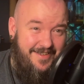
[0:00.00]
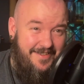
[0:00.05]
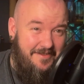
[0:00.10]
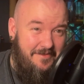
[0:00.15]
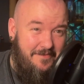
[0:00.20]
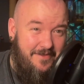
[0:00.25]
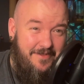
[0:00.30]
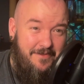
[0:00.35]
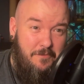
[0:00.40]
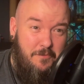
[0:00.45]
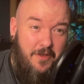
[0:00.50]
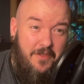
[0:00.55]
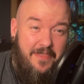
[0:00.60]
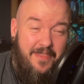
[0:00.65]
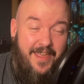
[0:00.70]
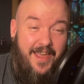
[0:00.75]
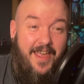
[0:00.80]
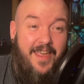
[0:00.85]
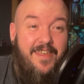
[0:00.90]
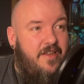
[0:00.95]
Who wouldn't want
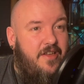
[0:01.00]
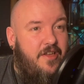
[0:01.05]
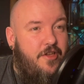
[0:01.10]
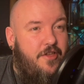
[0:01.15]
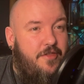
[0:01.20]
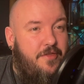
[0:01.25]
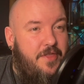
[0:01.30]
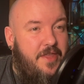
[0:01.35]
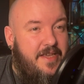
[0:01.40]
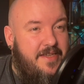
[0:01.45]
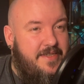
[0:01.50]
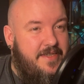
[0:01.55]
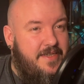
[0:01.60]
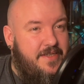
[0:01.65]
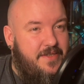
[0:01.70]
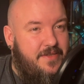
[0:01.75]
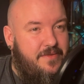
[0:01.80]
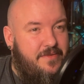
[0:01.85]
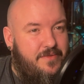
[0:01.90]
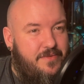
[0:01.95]
that? This
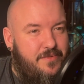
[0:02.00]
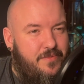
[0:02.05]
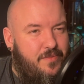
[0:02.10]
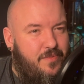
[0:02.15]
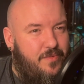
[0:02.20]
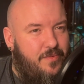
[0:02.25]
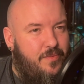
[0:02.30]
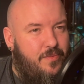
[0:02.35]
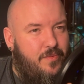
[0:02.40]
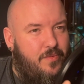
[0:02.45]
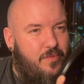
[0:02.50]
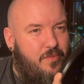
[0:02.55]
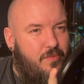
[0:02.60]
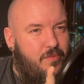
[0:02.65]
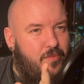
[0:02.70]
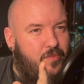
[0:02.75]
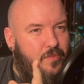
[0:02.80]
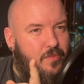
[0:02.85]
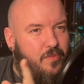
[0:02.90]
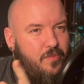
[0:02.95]
is
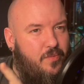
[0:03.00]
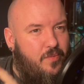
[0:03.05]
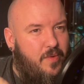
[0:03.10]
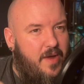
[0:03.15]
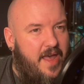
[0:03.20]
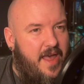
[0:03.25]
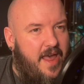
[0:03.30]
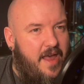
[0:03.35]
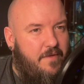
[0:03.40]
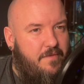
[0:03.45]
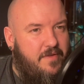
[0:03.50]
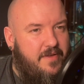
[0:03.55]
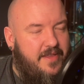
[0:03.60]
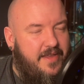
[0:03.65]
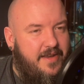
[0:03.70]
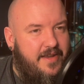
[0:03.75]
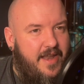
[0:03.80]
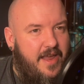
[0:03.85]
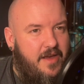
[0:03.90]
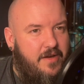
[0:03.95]
where
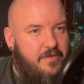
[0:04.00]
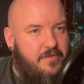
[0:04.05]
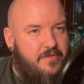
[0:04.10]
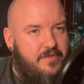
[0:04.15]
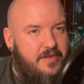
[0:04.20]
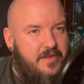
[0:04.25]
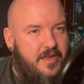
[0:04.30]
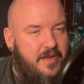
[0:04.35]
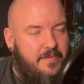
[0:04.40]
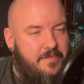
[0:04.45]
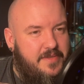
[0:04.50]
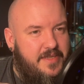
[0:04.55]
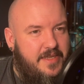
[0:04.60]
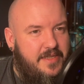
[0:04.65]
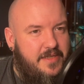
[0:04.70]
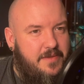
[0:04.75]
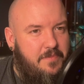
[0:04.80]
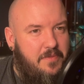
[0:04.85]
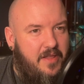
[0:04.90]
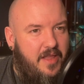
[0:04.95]
everything now comes
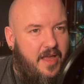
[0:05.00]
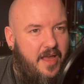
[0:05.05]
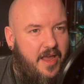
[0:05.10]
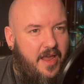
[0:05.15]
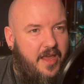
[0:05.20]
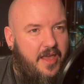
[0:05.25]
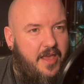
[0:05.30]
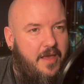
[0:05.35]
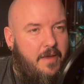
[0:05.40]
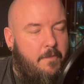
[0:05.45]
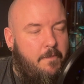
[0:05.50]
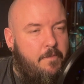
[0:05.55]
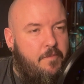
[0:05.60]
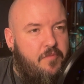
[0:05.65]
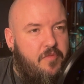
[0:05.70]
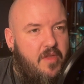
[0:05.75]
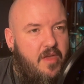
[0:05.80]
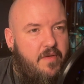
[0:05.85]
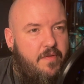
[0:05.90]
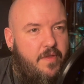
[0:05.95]
into play
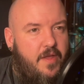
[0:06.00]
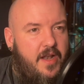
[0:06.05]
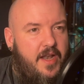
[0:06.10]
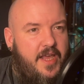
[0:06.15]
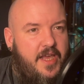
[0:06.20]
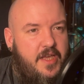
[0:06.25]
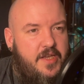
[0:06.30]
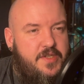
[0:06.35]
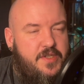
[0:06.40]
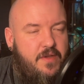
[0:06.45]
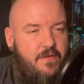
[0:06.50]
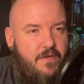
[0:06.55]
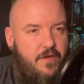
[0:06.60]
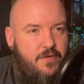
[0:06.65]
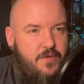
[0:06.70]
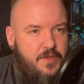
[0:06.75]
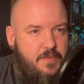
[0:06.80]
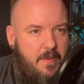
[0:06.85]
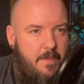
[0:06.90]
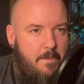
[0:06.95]
the leaks of
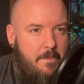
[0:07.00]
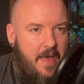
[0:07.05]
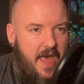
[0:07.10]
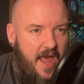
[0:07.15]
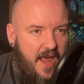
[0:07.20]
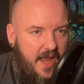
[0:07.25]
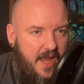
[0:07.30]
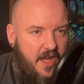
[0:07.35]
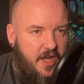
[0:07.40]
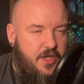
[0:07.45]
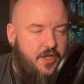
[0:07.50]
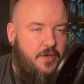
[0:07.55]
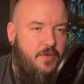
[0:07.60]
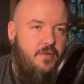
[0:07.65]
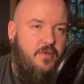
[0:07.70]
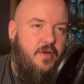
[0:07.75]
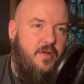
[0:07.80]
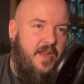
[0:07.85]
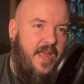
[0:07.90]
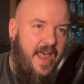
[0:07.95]
who's been paid, who
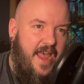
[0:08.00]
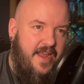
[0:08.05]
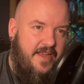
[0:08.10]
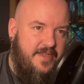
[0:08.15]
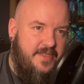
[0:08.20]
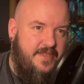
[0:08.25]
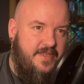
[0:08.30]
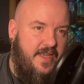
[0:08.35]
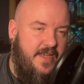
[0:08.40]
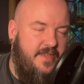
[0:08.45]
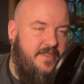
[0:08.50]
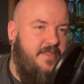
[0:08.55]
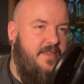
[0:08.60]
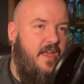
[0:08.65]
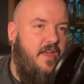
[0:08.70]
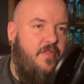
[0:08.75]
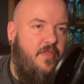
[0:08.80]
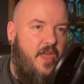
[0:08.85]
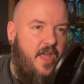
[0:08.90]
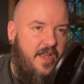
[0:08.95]
got access,
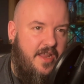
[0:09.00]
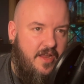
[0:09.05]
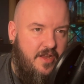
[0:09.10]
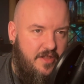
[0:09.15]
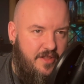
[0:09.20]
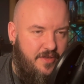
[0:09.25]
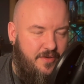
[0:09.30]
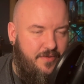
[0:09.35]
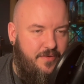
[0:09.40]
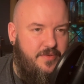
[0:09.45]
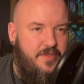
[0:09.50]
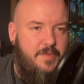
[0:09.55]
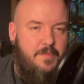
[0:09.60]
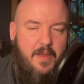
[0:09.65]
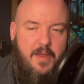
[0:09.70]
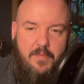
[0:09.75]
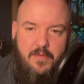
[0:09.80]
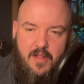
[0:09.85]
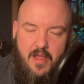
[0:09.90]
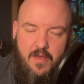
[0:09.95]
and that includes
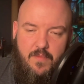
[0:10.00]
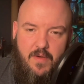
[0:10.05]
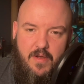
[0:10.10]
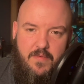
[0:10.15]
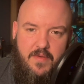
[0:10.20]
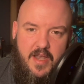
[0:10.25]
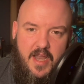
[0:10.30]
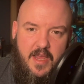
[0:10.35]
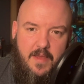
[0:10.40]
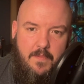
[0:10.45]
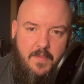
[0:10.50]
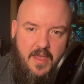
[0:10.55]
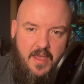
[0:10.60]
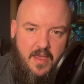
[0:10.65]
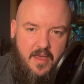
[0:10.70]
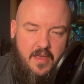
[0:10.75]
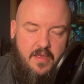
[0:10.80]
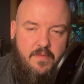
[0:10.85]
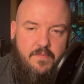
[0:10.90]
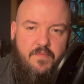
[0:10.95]
people I won't name
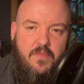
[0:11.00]
here